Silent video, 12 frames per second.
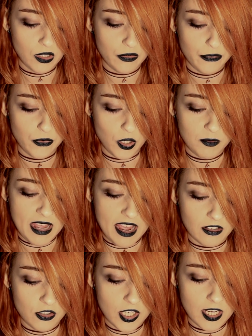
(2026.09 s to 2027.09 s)
you a firm
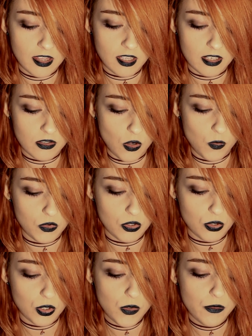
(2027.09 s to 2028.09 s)
handshake that is
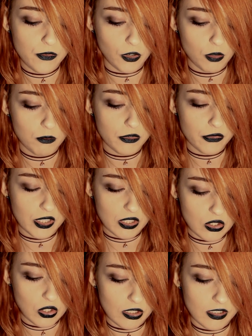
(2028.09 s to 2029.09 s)
almost too firm but
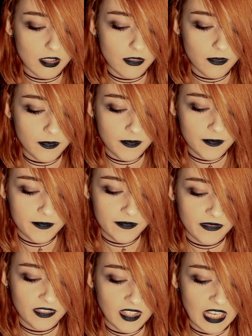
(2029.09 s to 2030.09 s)
feels good?
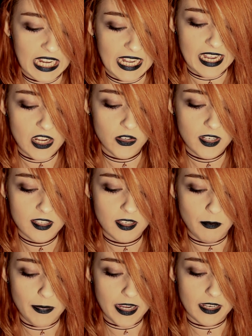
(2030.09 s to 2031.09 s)
Aries
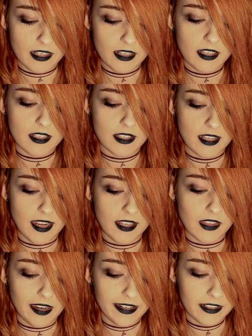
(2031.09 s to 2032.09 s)
in bed is like
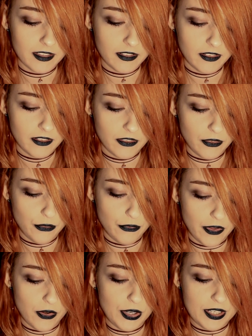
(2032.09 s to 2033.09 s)
that.
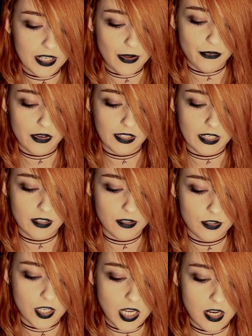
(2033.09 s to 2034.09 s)
Very definite
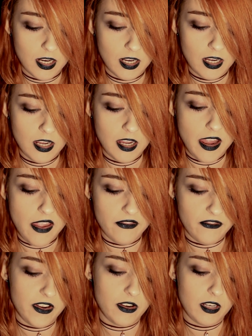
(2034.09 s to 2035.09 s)
energy and
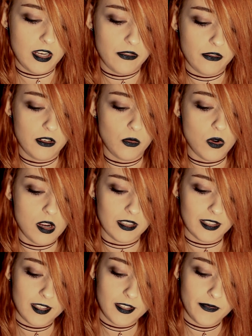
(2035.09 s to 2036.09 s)
very definite
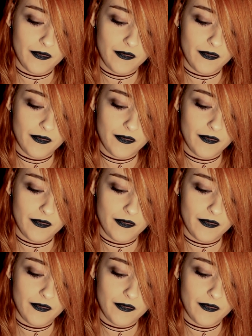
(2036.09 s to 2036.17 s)
wants.